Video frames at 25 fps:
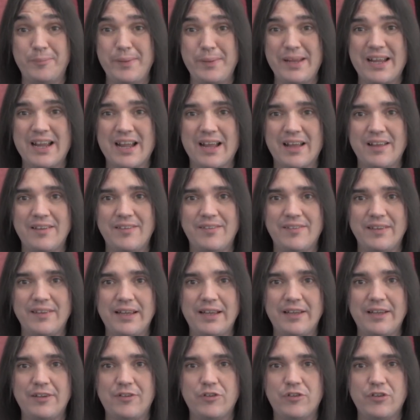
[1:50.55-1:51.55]
because
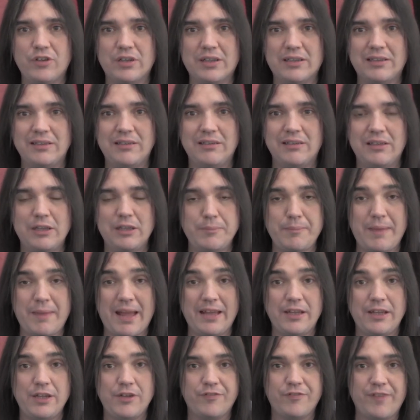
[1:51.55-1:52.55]
it's clearly
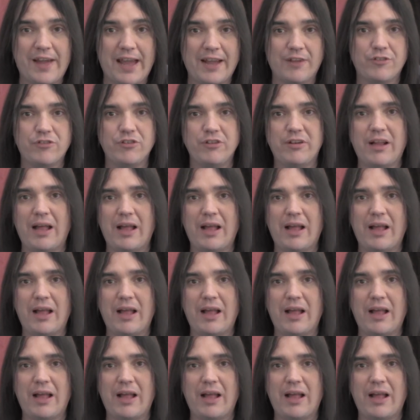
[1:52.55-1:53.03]
manufactured.